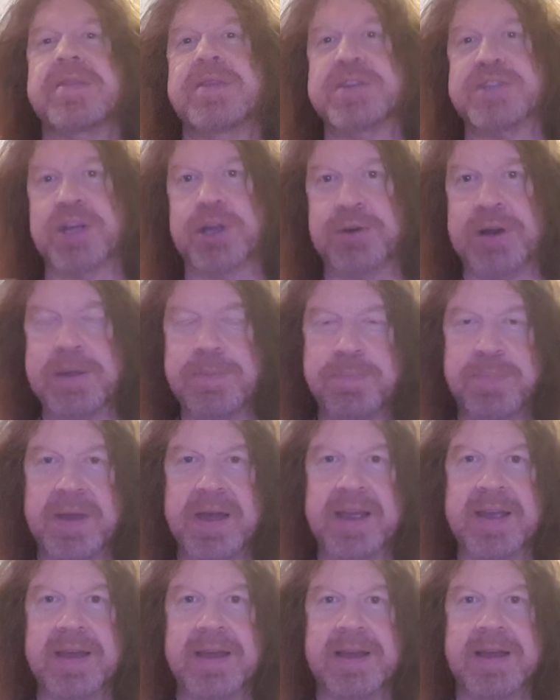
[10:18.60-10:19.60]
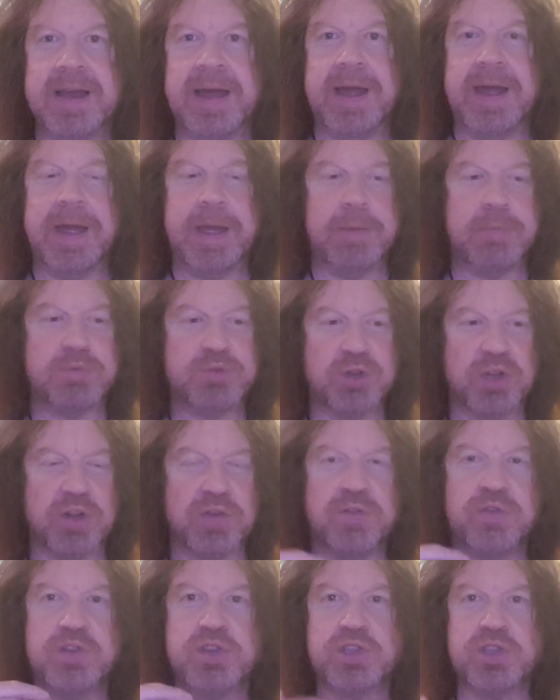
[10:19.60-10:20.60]
There's a great big um, sort
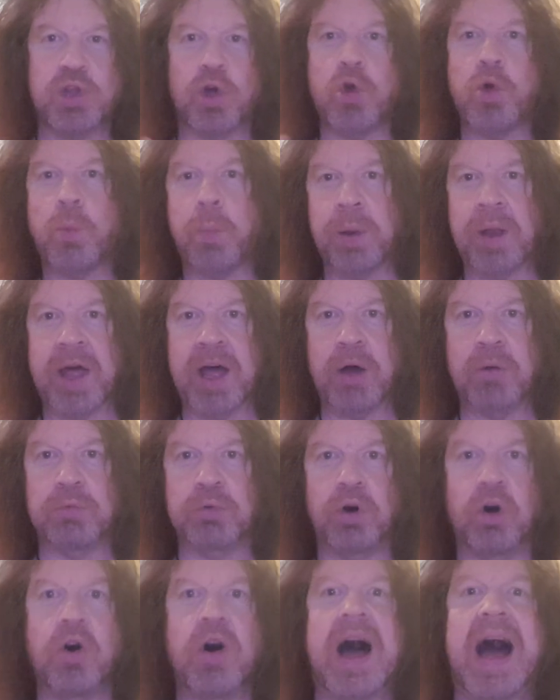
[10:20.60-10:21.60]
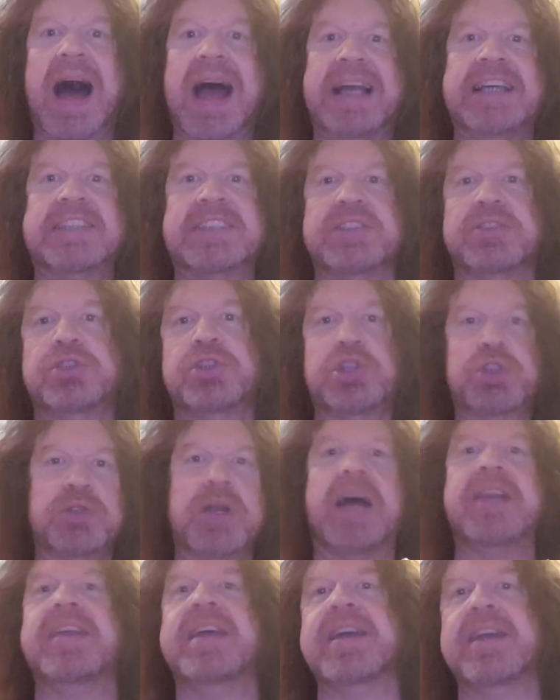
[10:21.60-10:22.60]
of snowplow or ice
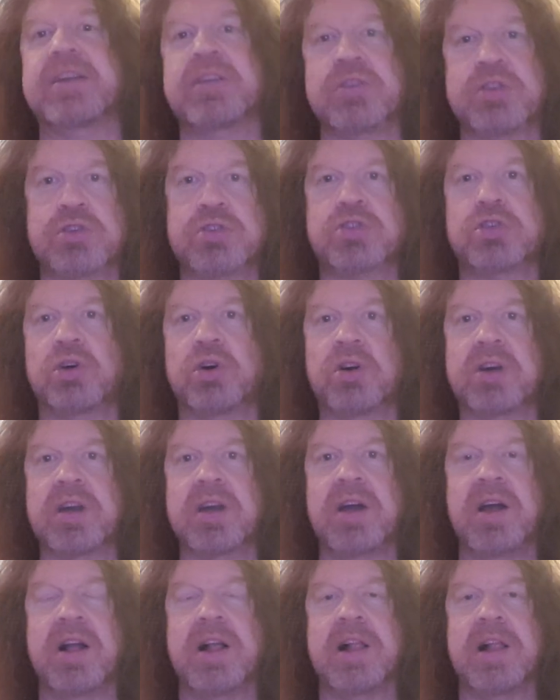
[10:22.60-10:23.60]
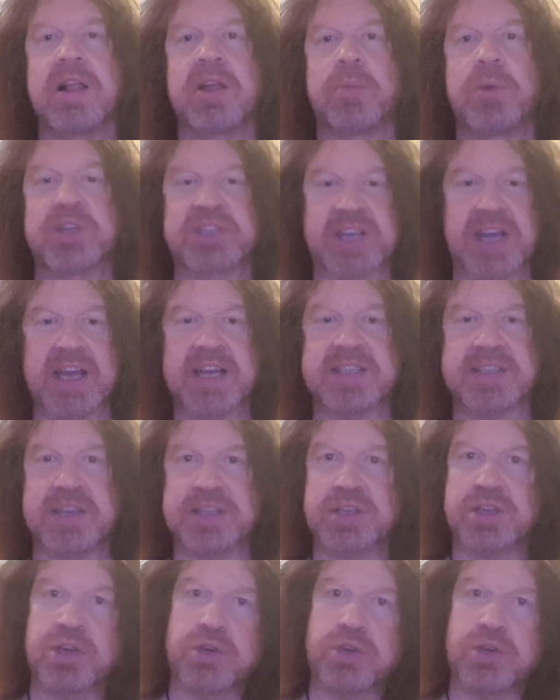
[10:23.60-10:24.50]
shredding truck which has this